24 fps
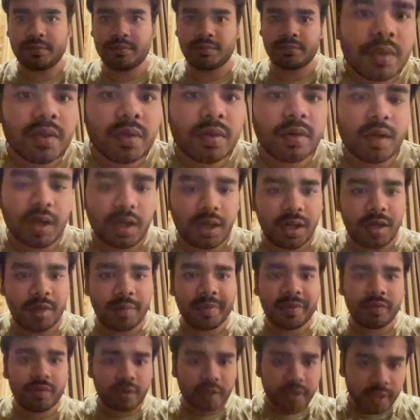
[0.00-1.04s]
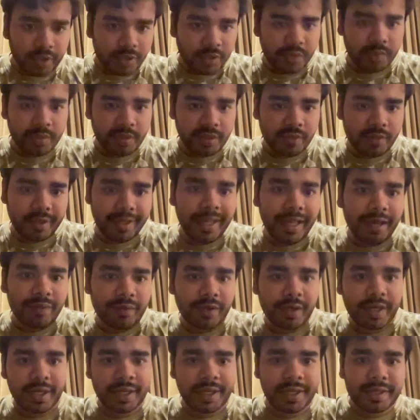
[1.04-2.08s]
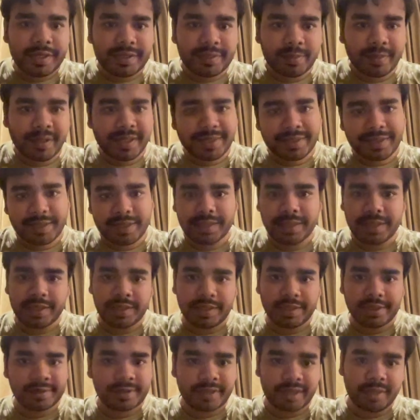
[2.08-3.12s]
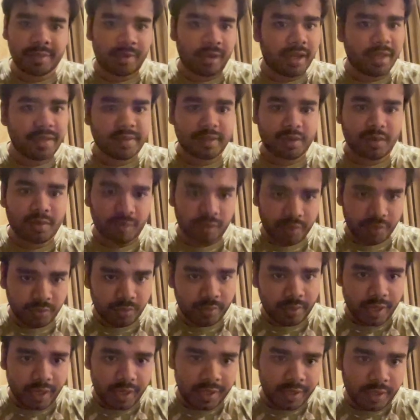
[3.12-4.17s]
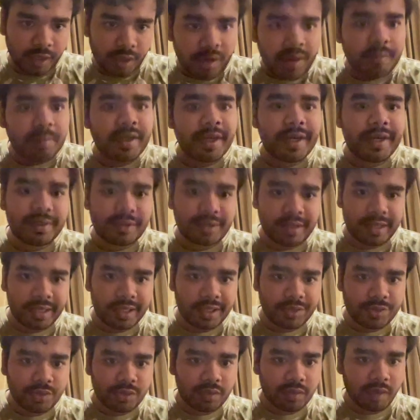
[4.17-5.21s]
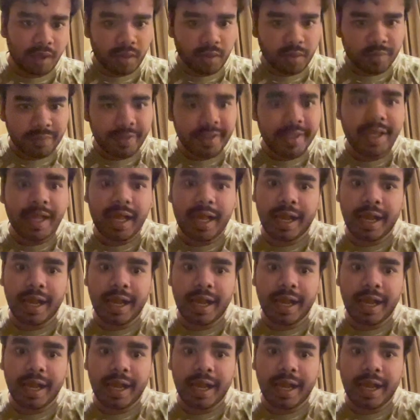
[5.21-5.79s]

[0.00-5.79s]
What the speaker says: So before continuing, what I have created is basic schema, as I told you, and now I'm creating the collection out of it.